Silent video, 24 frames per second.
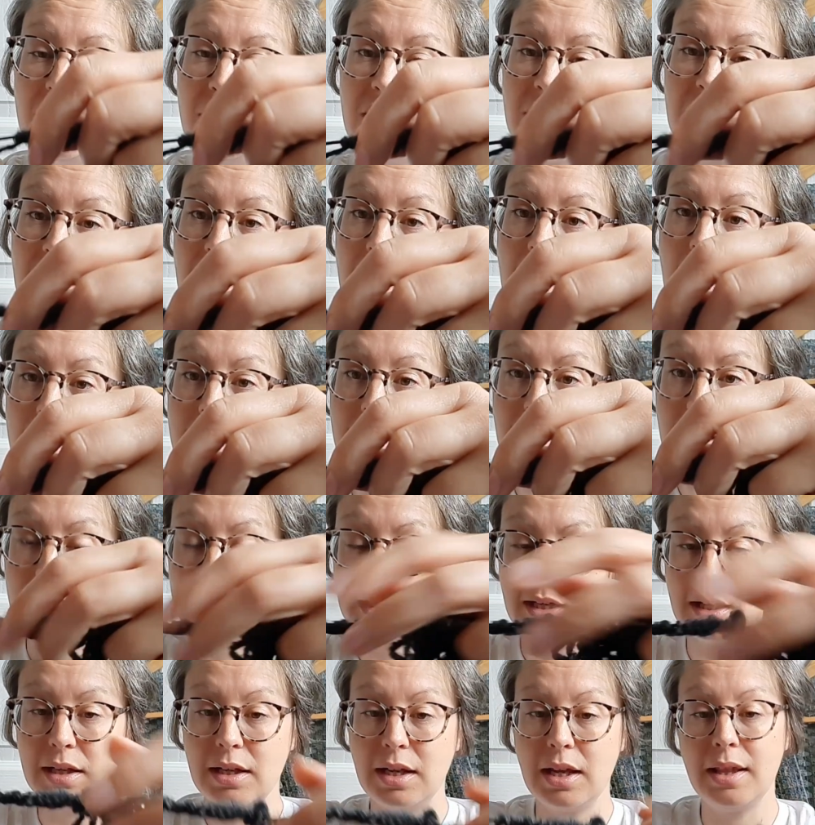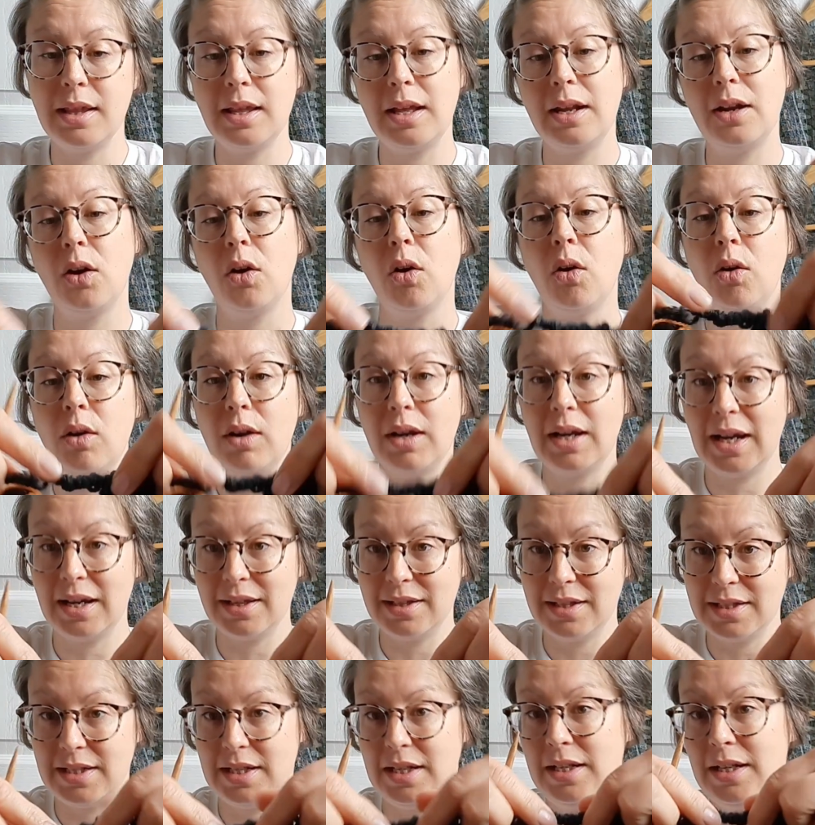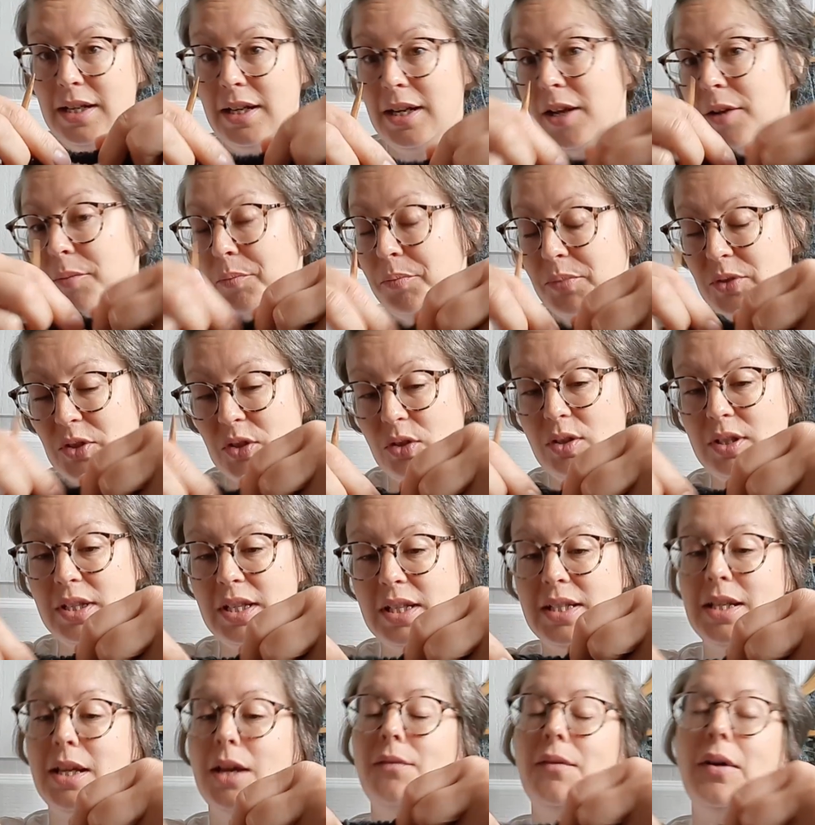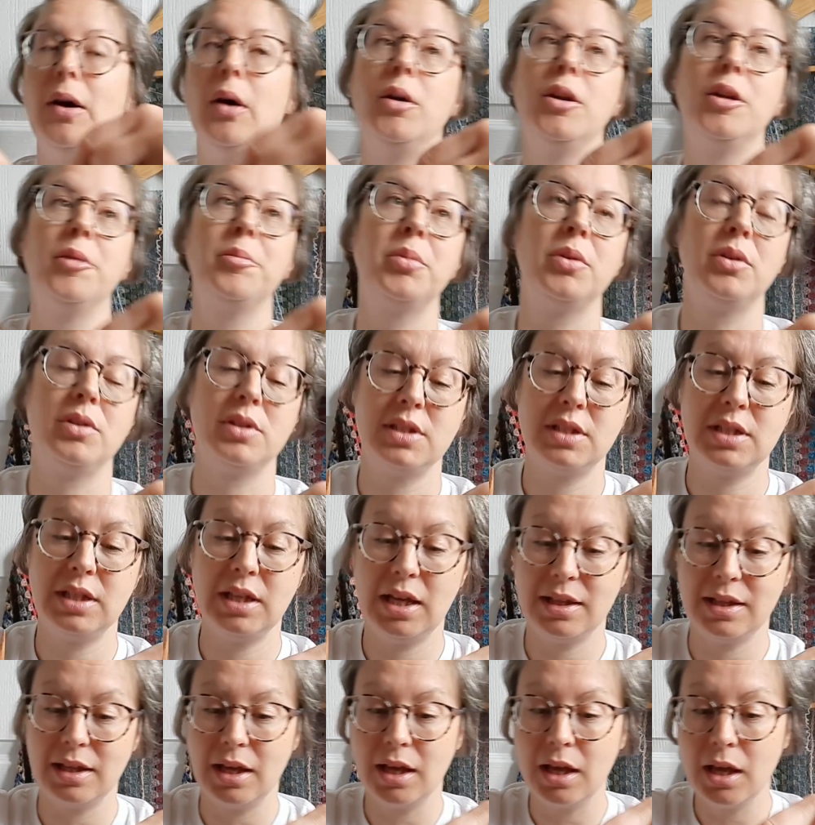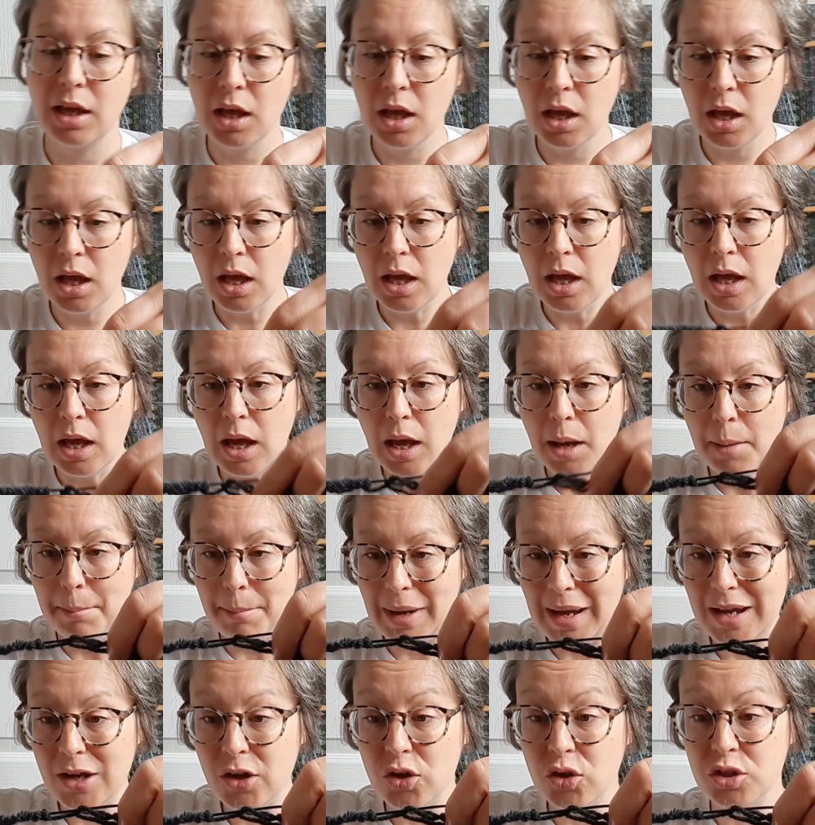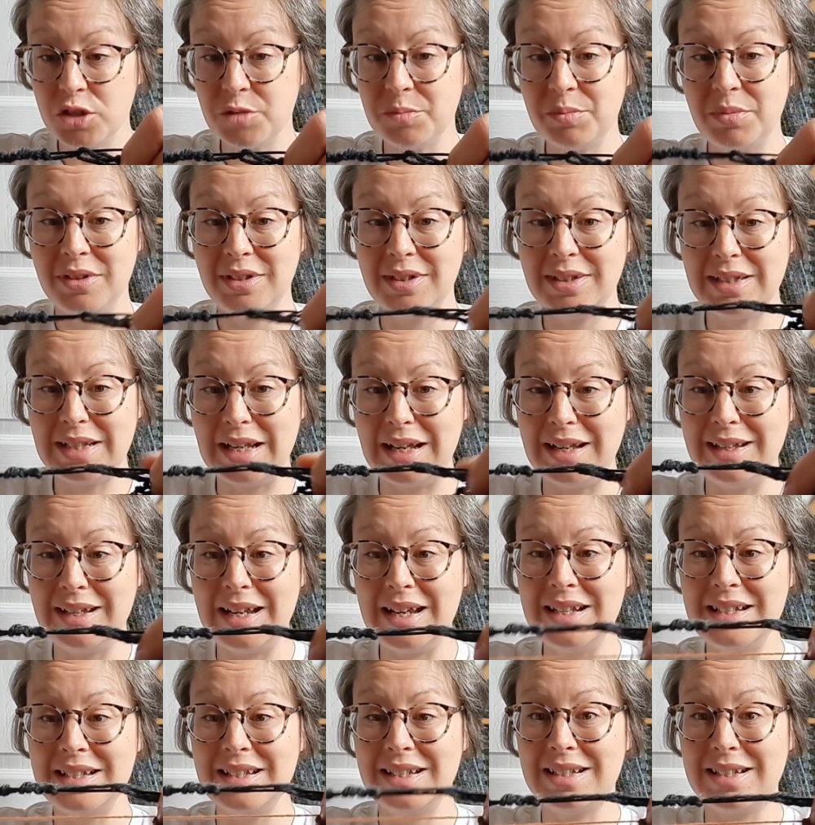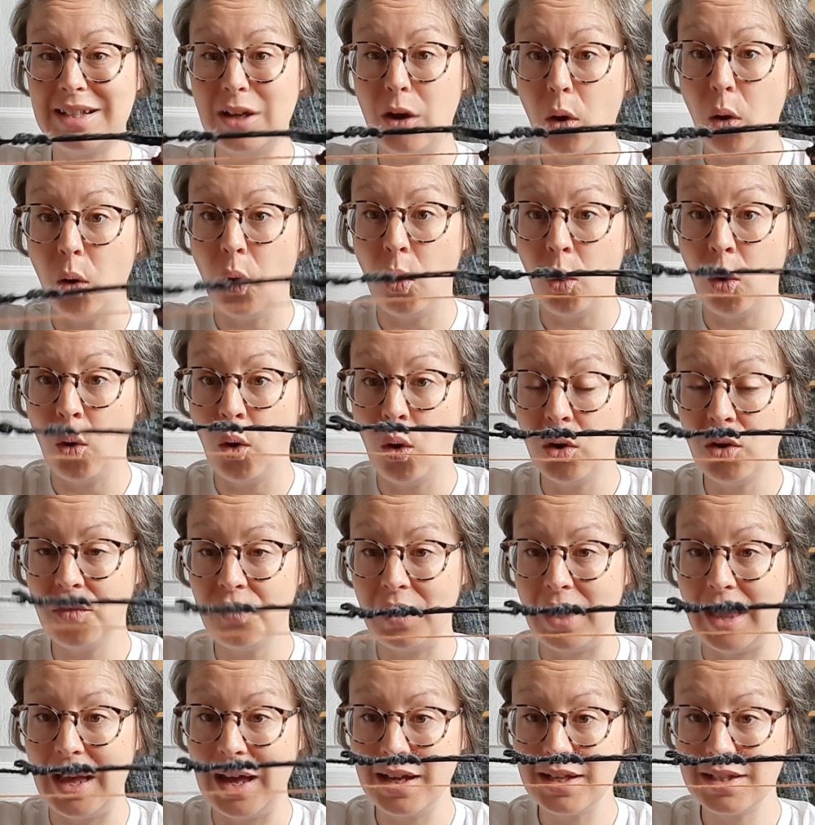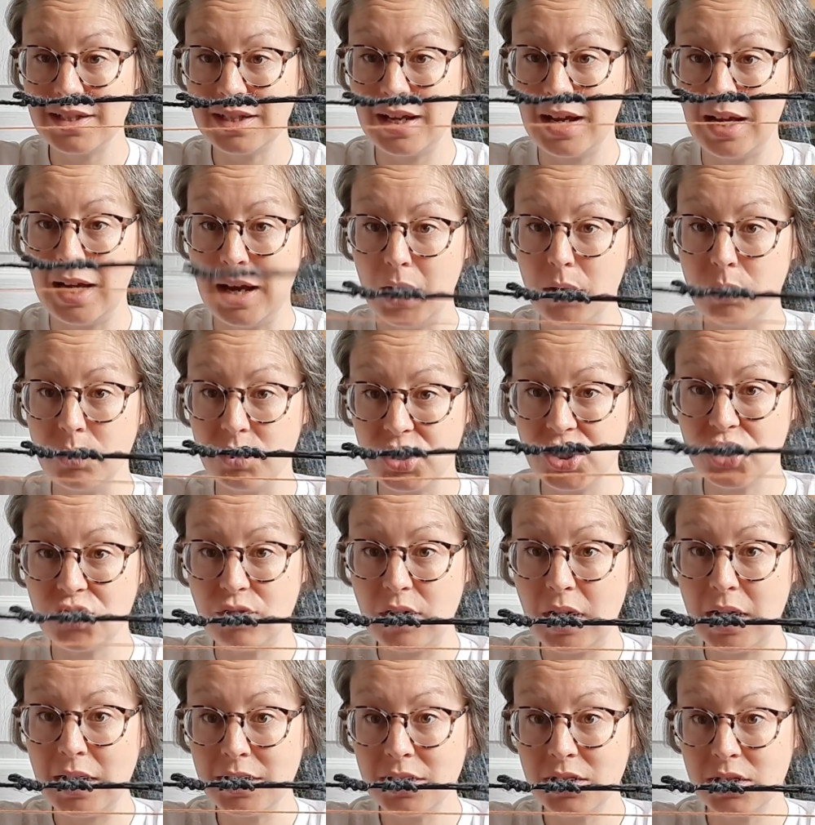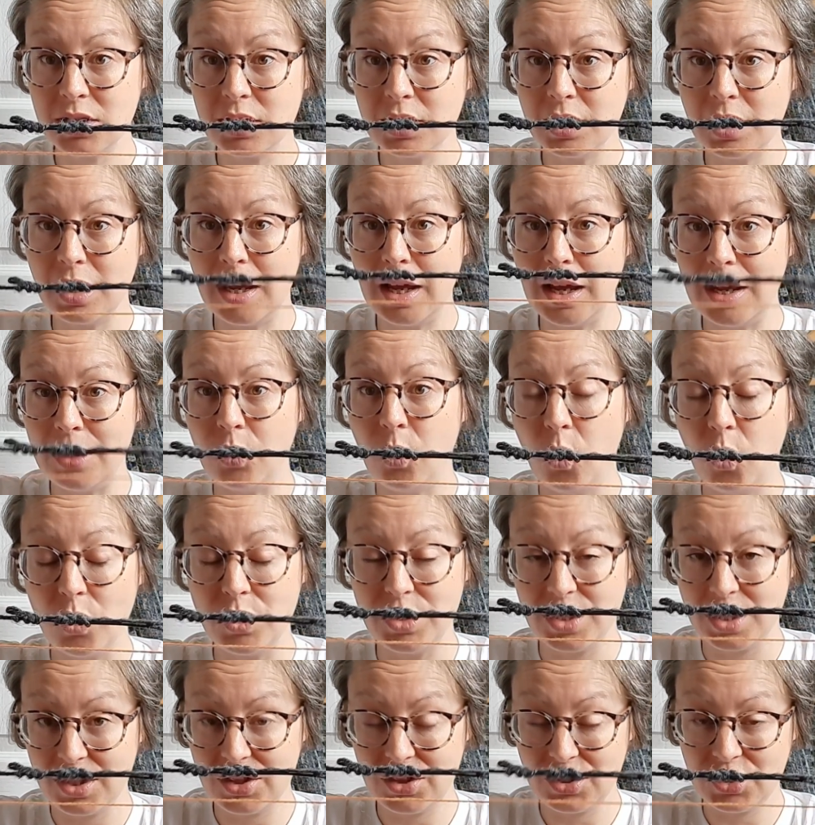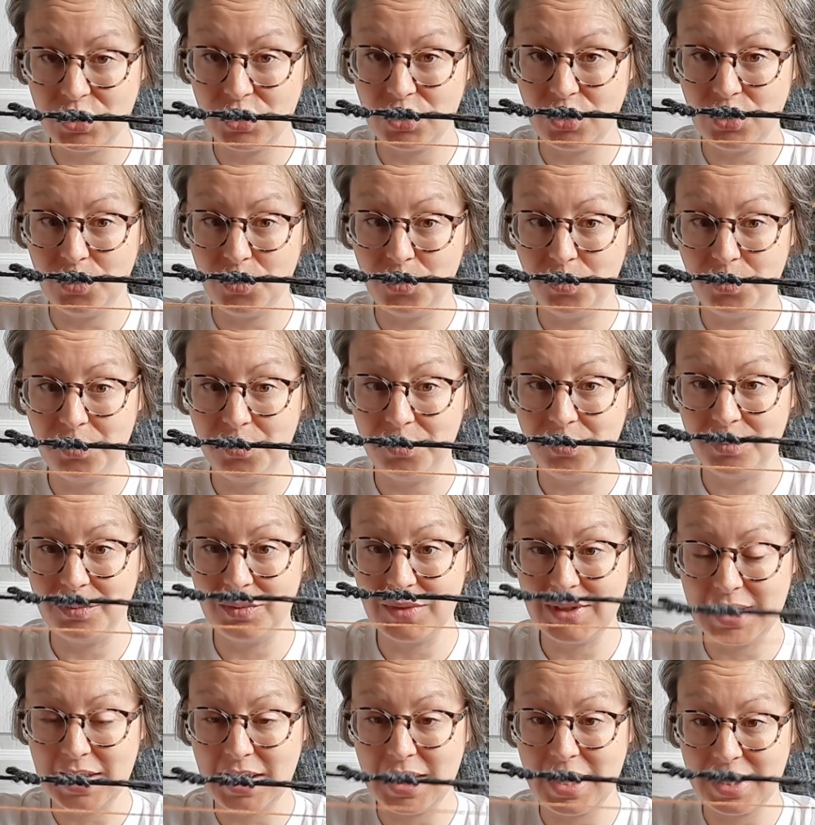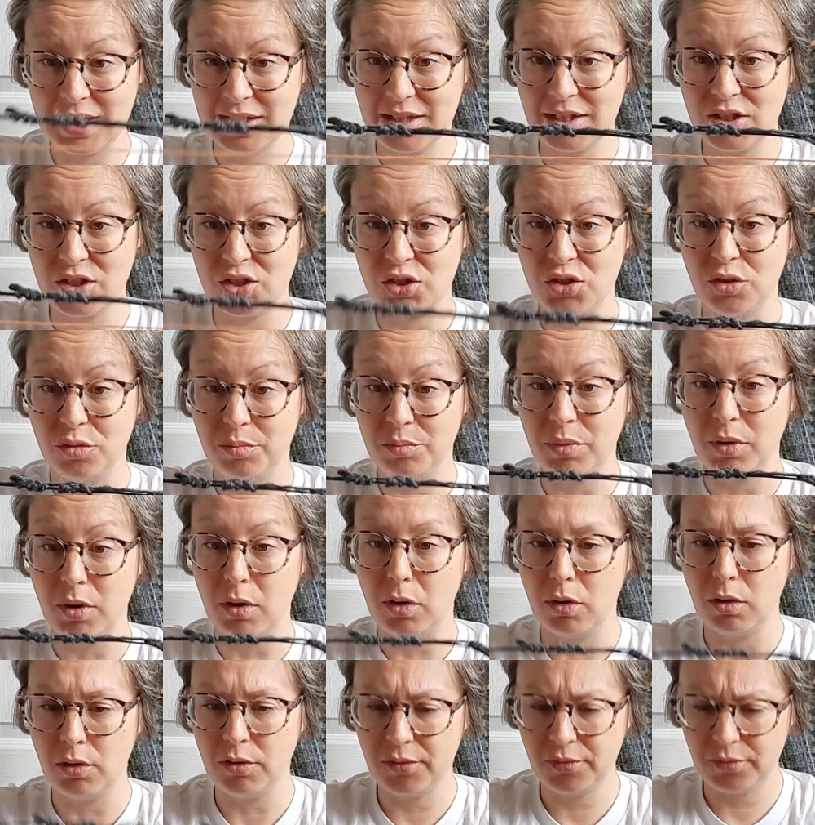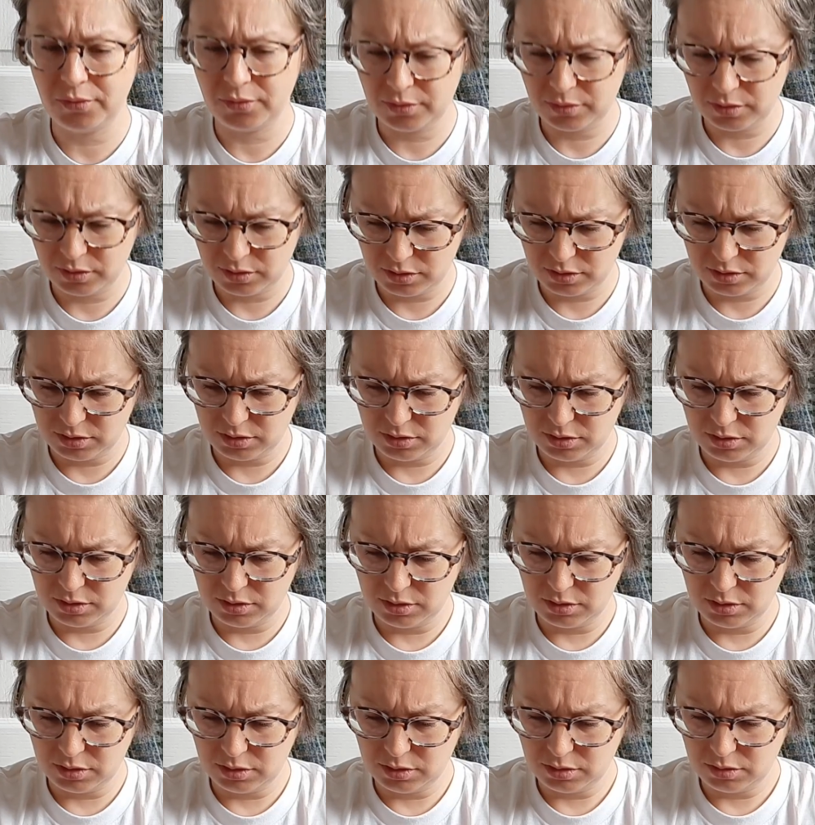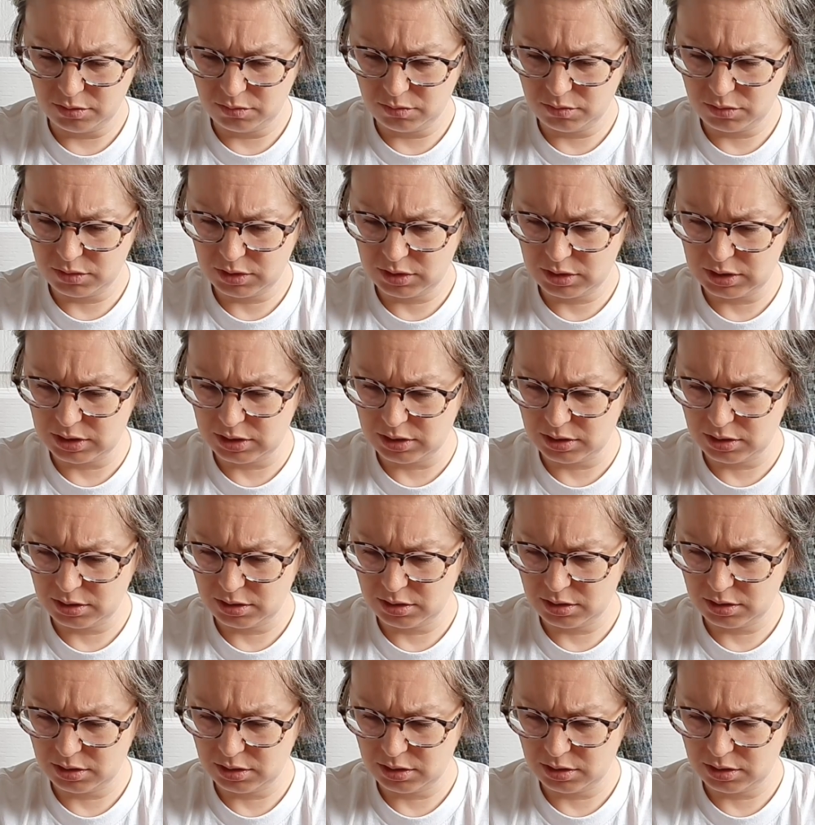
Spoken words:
you start knitting, and then it all gathers in and it sorts itself out and it pulls together. My husband needed all of that outstretched in order to take this jumper off. What's that?